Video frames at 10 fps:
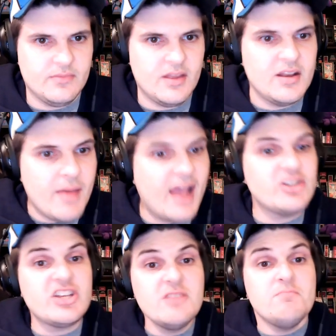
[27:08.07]
And the
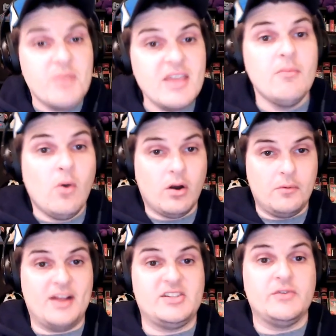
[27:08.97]
Magic can be more
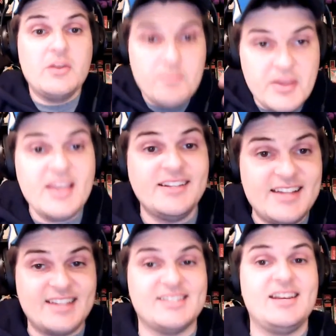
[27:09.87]
aggressive, can be a
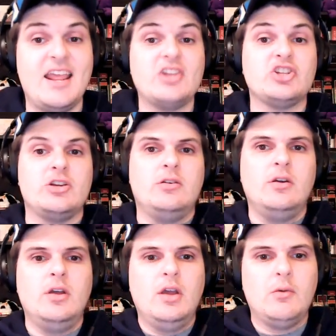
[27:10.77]
destination
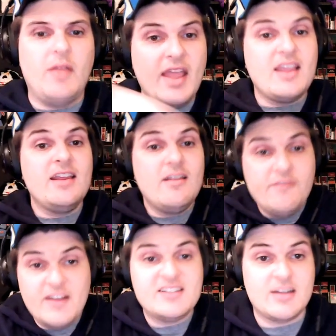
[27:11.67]
where they can
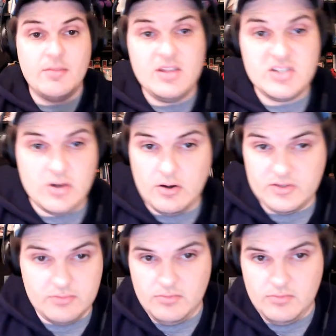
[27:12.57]
convince some of these stars.